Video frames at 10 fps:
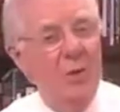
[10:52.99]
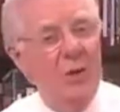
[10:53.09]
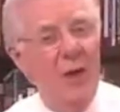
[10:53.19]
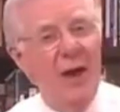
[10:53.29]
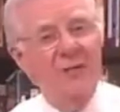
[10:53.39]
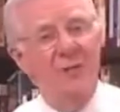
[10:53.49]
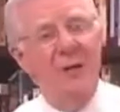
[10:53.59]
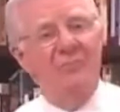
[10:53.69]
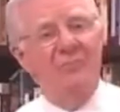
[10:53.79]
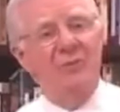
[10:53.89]
We
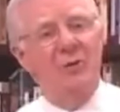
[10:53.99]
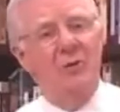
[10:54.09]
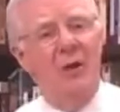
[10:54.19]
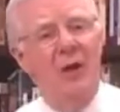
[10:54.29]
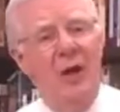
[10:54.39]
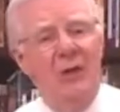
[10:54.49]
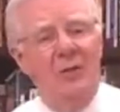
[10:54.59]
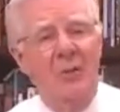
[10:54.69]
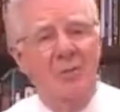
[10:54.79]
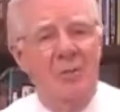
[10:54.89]
graduate from school,
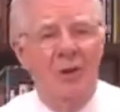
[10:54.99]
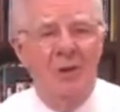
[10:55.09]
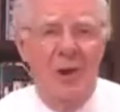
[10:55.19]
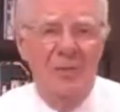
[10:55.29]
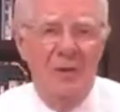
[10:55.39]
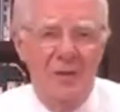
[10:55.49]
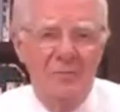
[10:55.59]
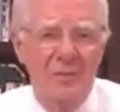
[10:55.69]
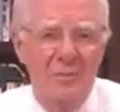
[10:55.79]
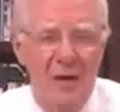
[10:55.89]
and the report card
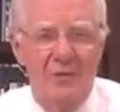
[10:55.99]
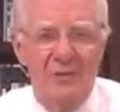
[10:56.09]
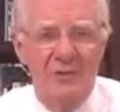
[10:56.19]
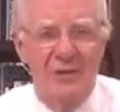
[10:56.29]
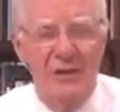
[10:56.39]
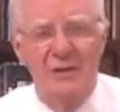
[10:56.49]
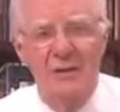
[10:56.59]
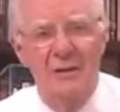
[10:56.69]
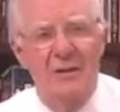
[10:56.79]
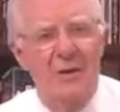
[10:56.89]
becomes the balance sheet
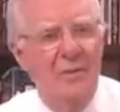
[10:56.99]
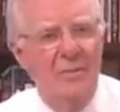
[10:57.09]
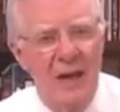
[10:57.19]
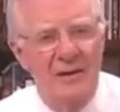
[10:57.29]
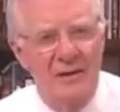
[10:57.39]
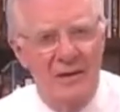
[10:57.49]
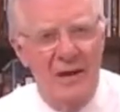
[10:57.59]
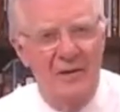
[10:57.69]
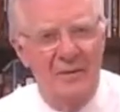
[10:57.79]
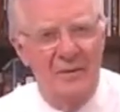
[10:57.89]
or the bank
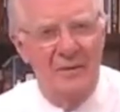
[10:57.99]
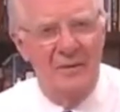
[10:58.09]
account.